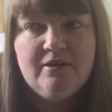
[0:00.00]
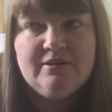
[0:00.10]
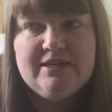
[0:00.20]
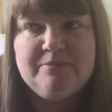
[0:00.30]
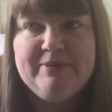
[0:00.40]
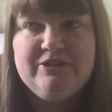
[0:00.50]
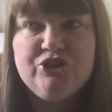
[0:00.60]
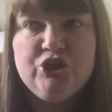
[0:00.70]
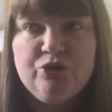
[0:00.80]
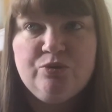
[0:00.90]
there's been
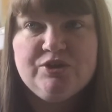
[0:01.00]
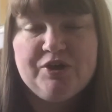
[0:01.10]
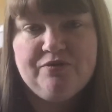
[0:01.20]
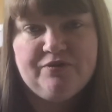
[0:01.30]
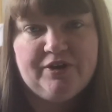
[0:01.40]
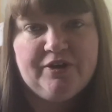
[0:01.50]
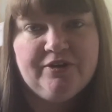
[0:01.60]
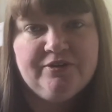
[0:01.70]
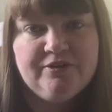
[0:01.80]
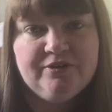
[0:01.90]
2 so
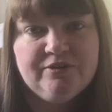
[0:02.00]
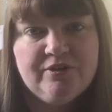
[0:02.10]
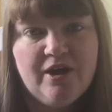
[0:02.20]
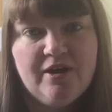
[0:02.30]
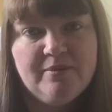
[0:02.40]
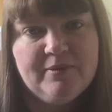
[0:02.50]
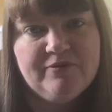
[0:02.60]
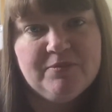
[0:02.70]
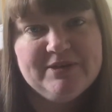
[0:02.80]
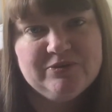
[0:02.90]
far
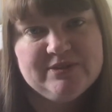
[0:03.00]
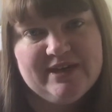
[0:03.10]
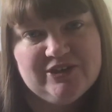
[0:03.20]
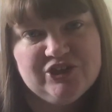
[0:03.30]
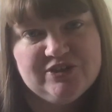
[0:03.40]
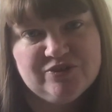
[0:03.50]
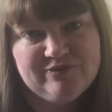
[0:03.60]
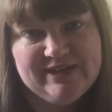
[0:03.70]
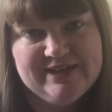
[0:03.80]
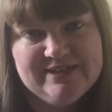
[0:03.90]
of the middle sections
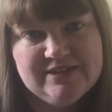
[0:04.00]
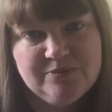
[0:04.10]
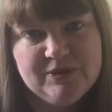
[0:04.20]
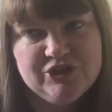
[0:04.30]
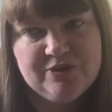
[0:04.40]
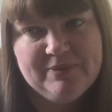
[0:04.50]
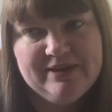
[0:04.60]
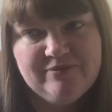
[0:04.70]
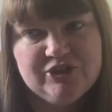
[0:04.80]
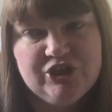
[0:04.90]
released, which I
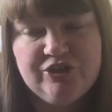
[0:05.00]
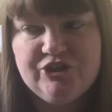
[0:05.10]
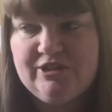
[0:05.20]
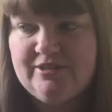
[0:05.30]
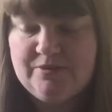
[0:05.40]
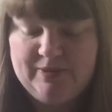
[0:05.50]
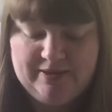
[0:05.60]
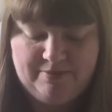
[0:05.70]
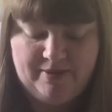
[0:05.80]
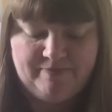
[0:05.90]
believe I showed you last
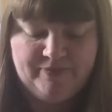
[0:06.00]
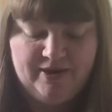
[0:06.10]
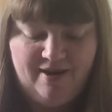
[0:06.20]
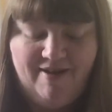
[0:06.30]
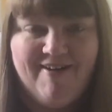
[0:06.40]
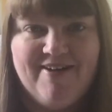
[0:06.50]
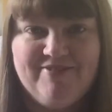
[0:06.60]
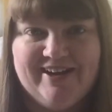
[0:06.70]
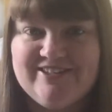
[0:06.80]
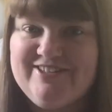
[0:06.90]
week, but
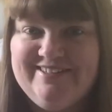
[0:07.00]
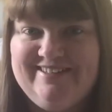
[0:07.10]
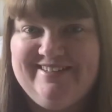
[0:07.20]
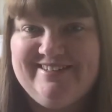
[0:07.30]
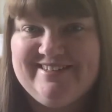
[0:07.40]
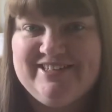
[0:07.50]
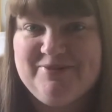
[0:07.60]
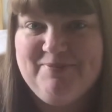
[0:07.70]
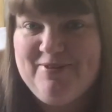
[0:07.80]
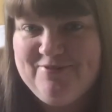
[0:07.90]
I've actually nearly
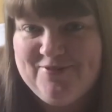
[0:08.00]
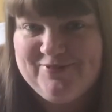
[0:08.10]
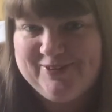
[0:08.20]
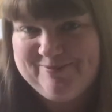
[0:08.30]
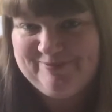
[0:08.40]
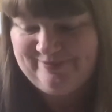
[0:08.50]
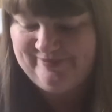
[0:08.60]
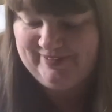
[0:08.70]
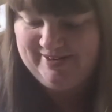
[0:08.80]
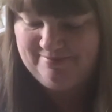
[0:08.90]
stitched both of them.
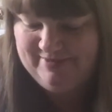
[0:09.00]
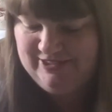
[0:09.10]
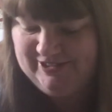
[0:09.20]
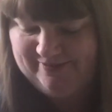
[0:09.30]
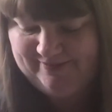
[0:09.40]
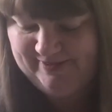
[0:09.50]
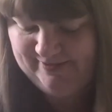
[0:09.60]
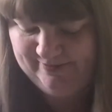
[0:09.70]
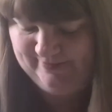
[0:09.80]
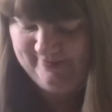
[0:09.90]
Let me show you.